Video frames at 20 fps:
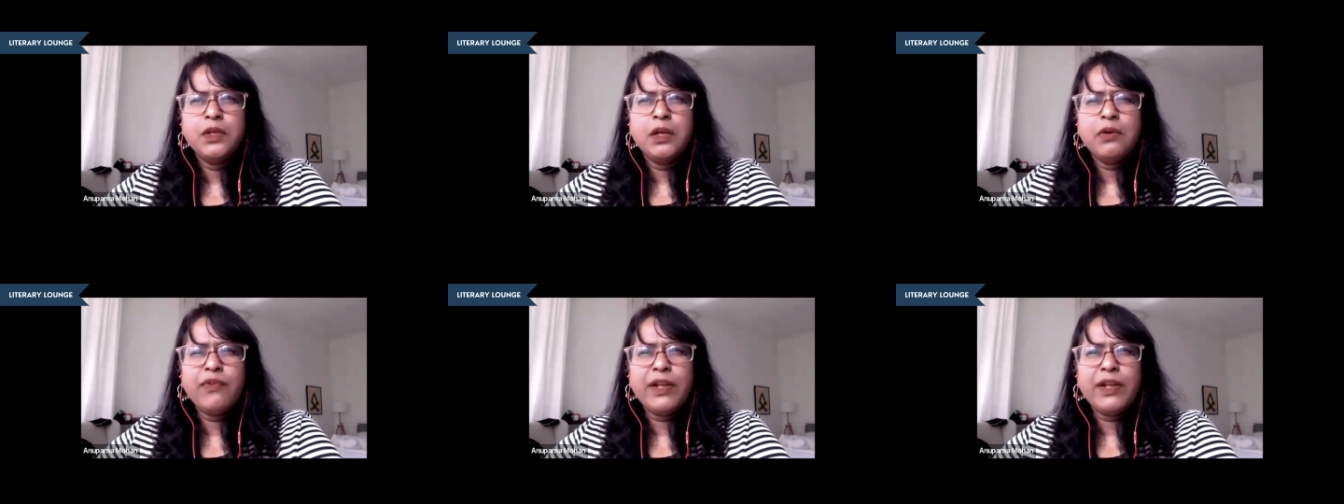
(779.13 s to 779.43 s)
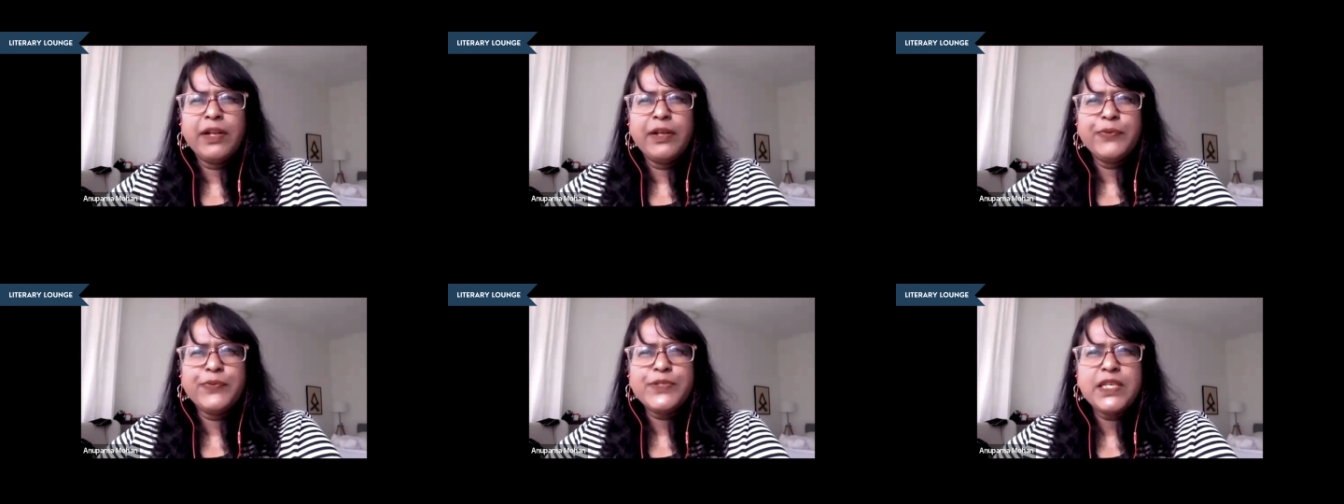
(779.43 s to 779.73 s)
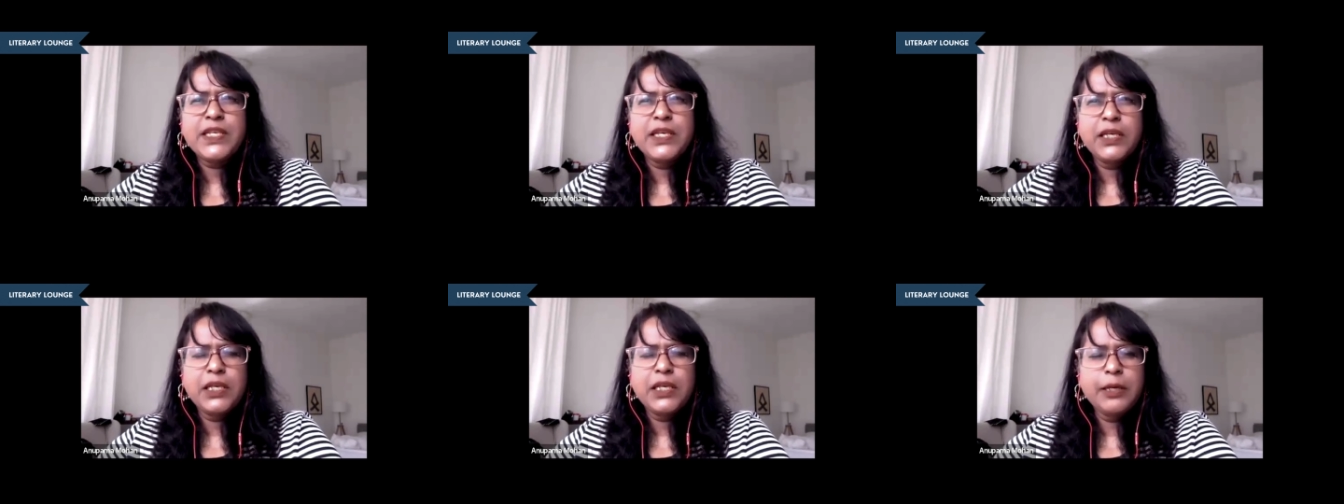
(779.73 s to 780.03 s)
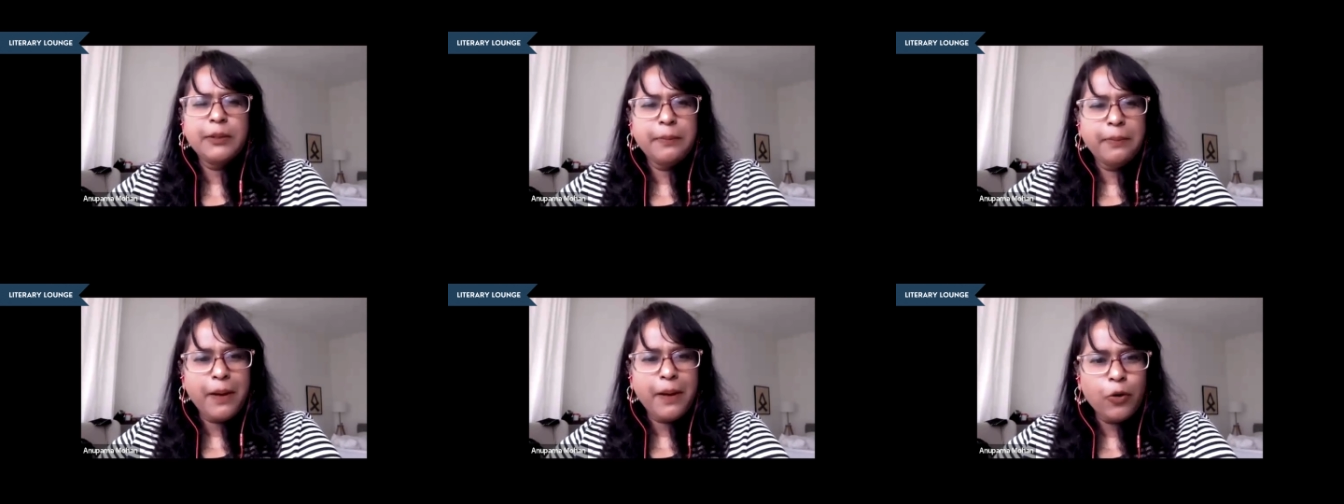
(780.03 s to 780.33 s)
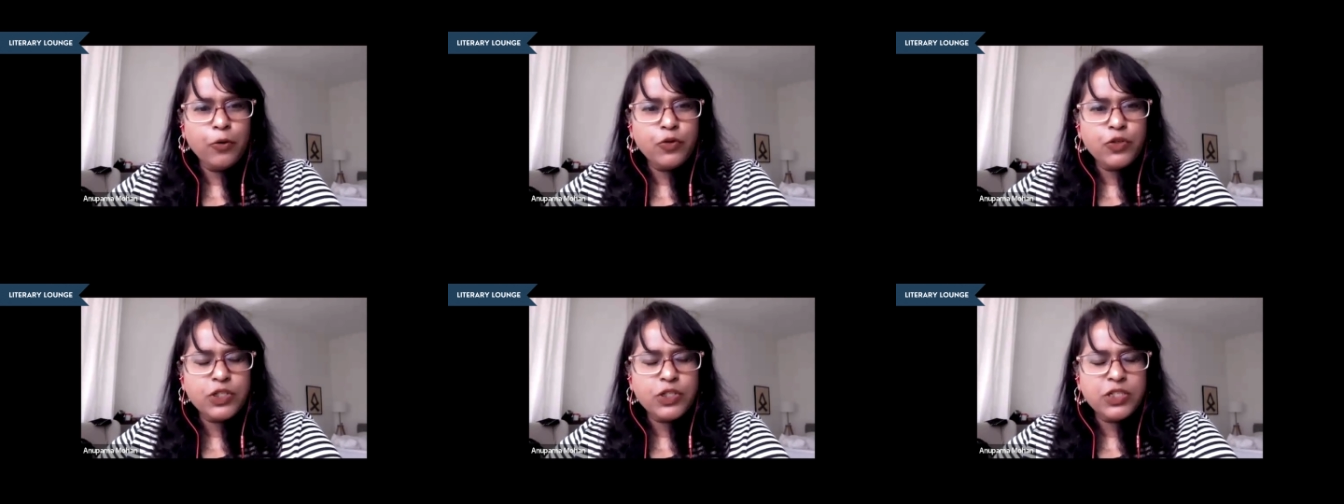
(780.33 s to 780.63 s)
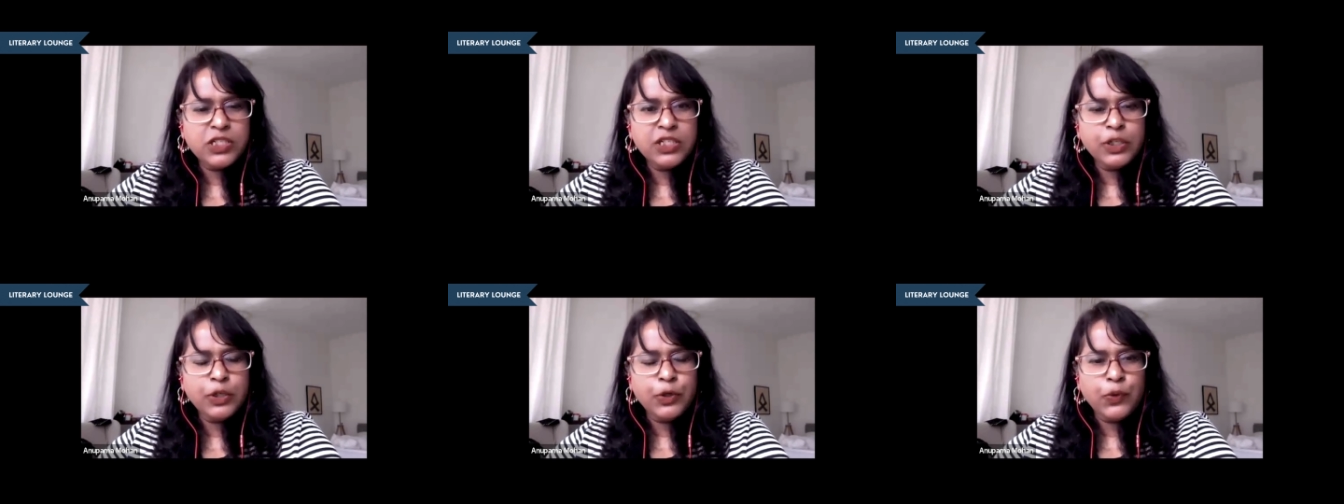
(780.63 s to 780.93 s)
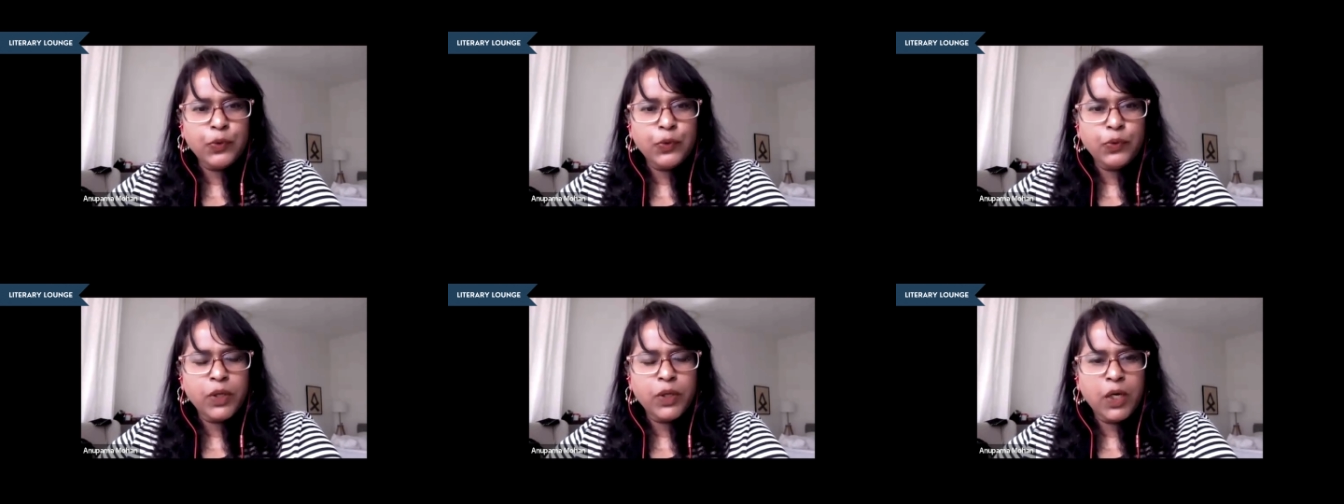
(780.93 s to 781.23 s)
when I was thinking about, you
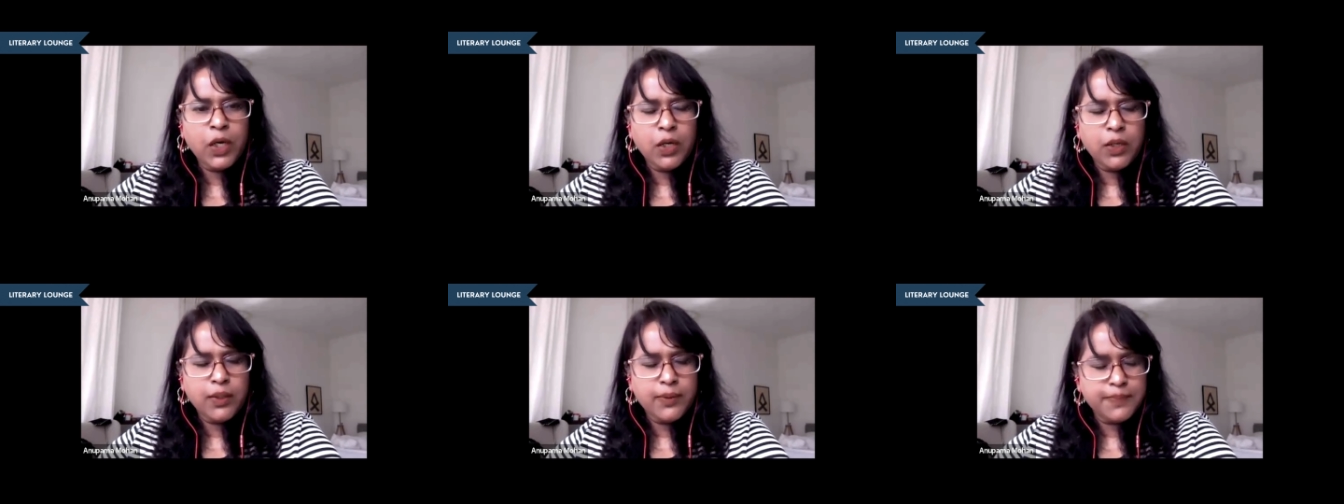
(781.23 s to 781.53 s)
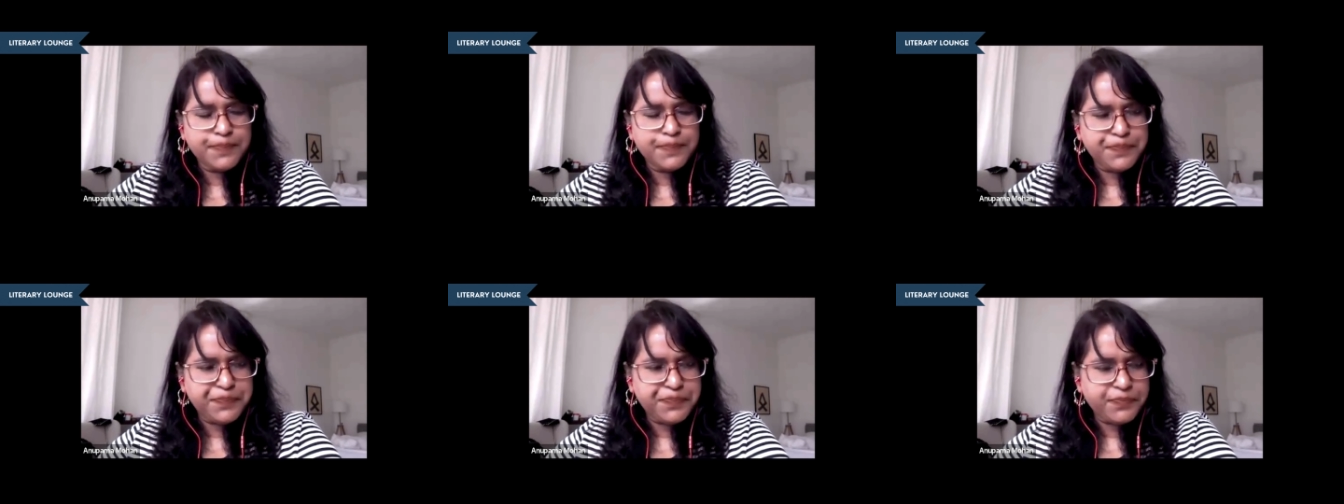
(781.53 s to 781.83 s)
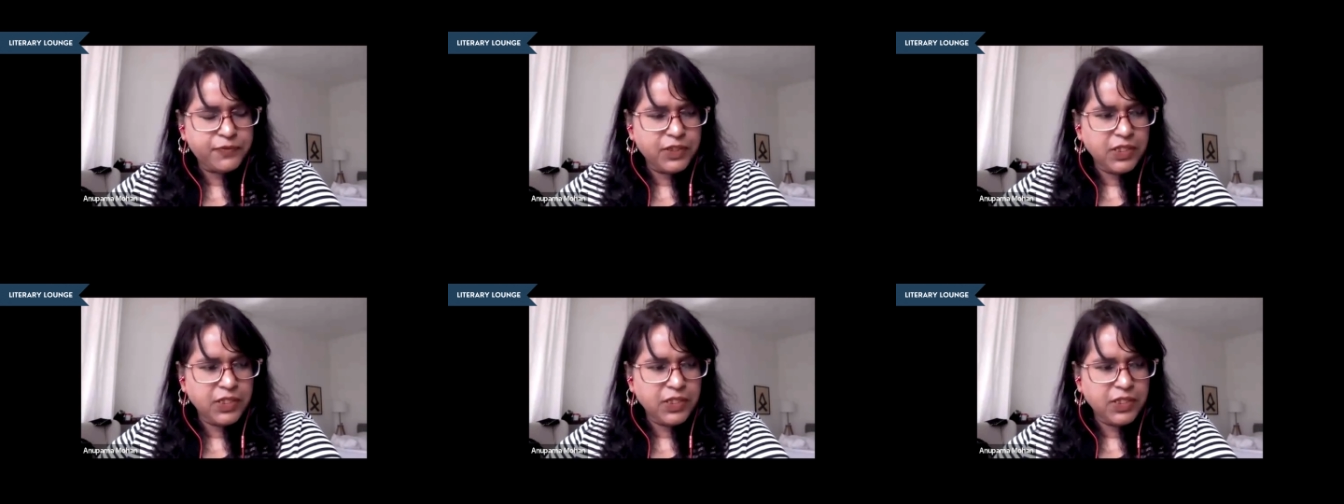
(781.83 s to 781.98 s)
know, um,